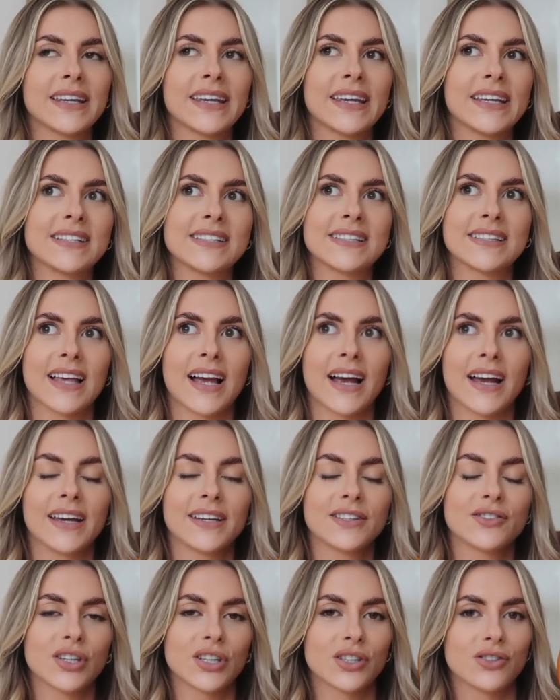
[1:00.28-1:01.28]
of kids
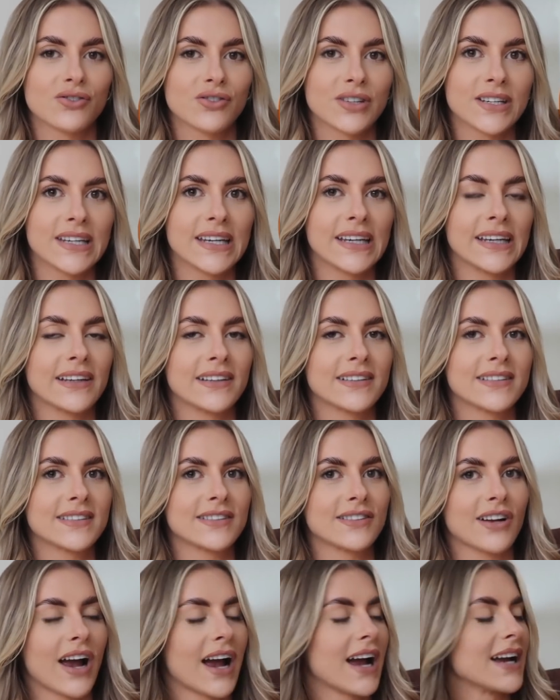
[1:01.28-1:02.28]
like trick-or-treating.
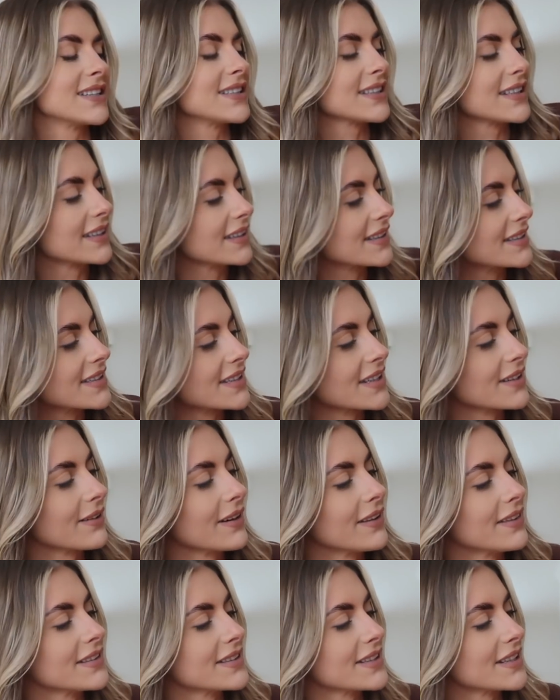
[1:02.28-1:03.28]
It's not ideal, is it,
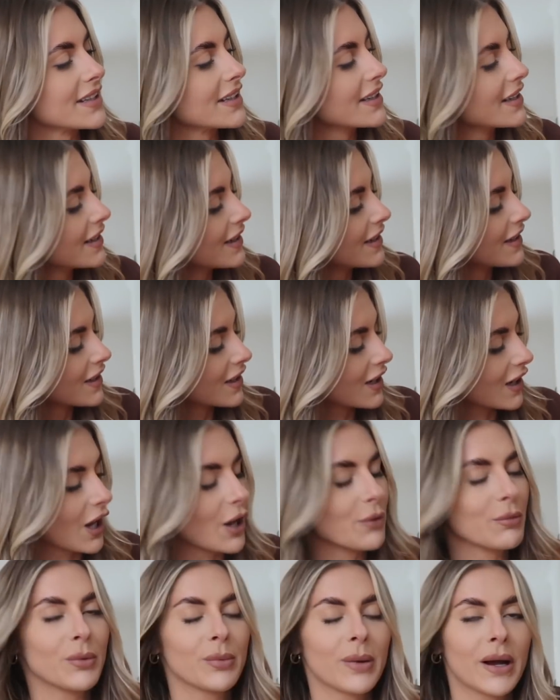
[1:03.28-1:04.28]
when there's a
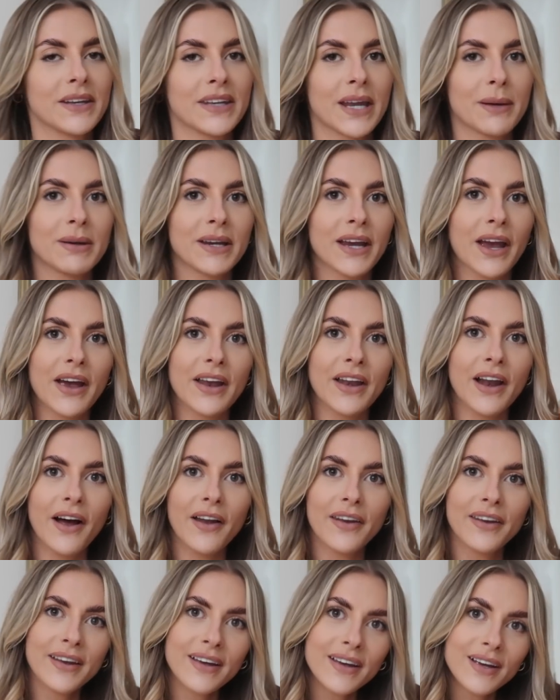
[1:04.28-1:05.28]
global pandemic going
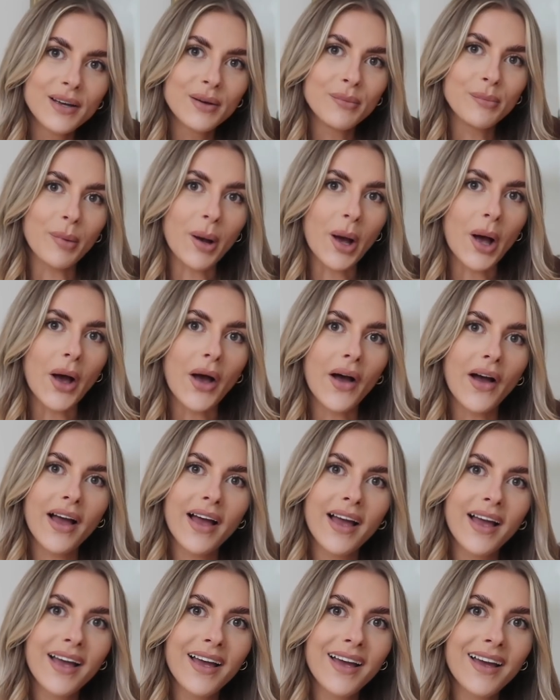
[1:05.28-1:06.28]
on? But
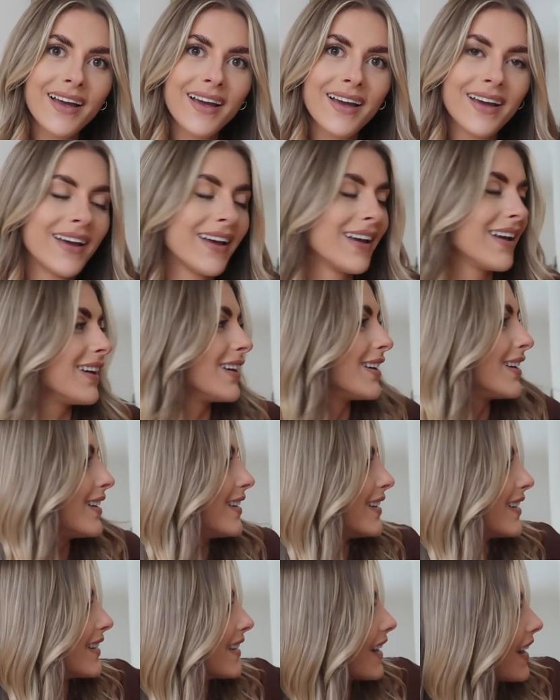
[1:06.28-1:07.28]

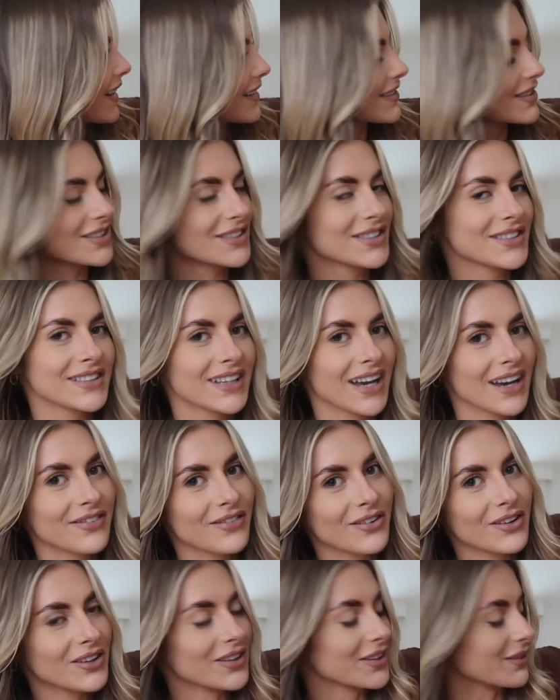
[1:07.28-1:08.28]
I
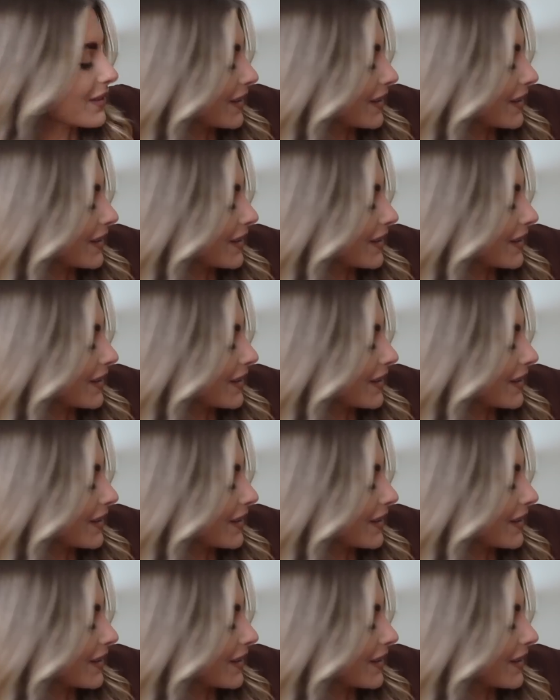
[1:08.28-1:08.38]
thought they